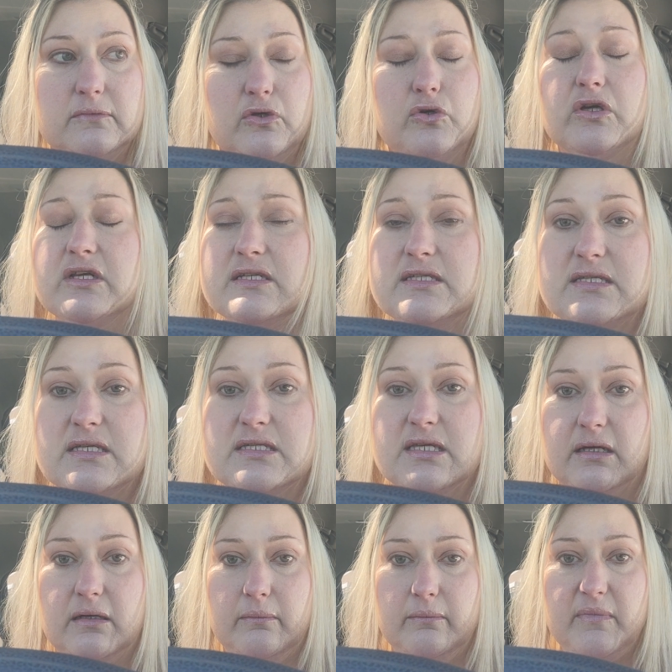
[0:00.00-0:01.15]

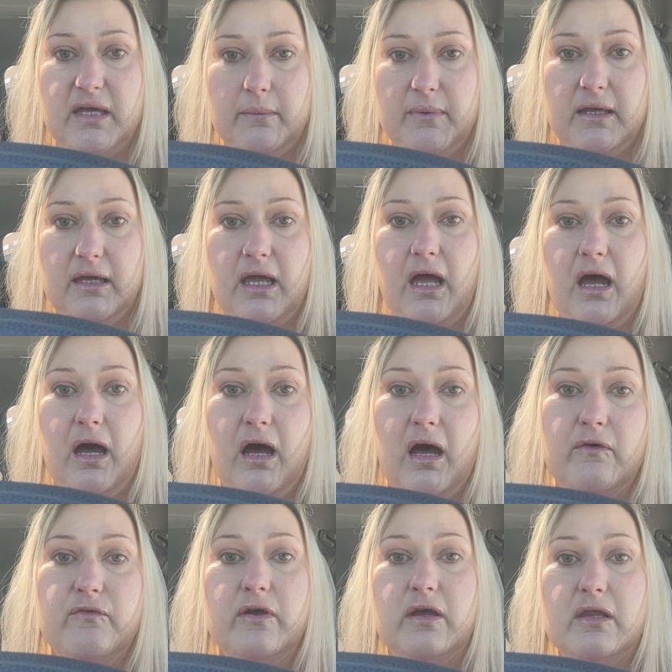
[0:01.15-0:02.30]
criticism, maybe,
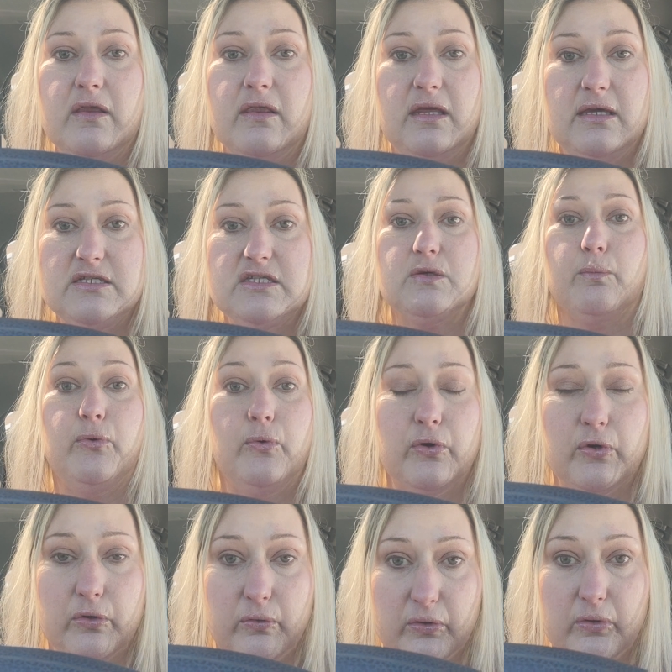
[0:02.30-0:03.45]
of the
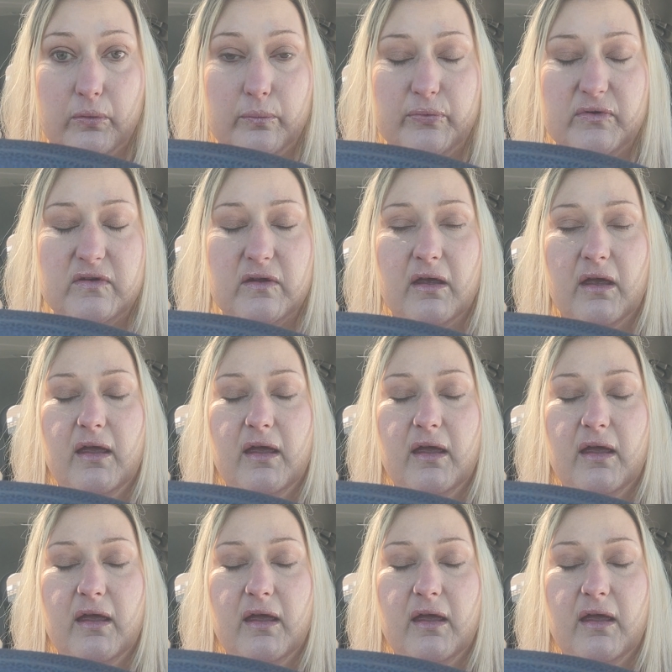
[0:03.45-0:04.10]
support groups.